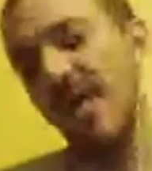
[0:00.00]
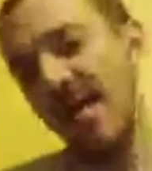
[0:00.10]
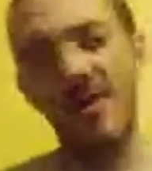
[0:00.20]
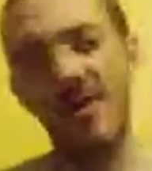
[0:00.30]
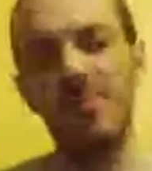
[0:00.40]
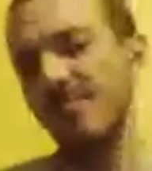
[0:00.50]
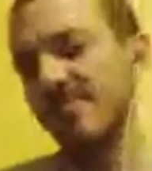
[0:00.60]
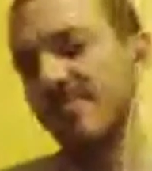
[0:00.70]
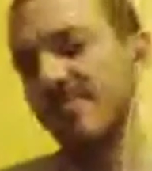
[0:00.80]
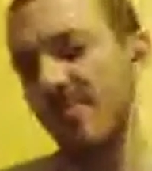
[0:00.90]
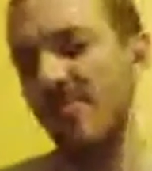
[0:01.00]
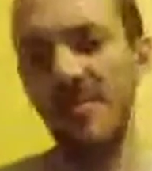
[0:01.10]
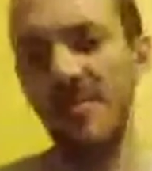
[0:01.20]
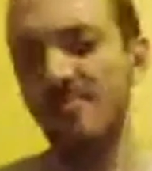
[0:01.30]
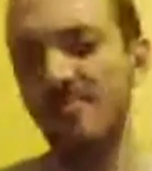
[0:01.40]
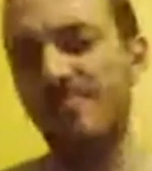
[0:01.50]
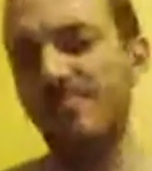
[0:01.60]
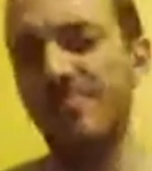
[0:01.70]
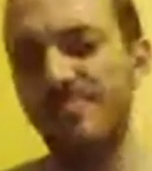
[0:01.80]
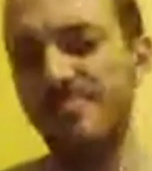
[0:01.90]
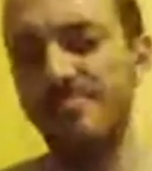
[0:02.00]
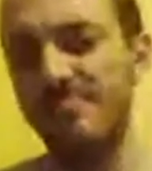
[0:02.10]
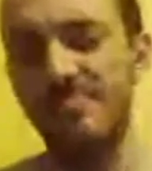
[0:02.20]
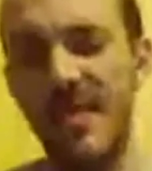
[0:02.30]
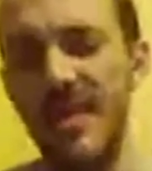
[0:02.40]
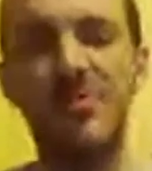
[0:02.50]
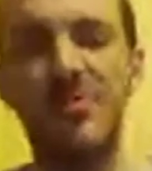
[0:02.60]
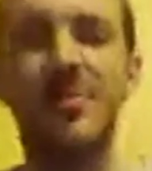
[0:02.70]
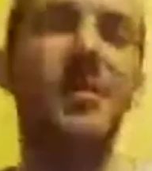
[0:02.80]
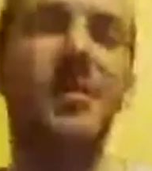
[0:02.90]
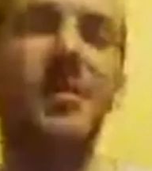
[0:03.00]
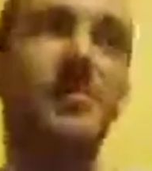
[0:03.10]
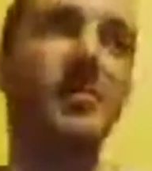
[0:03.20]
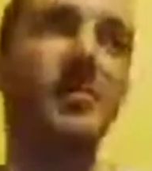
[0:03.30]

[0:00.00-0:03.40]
Air, that's the only thing Dana could think of.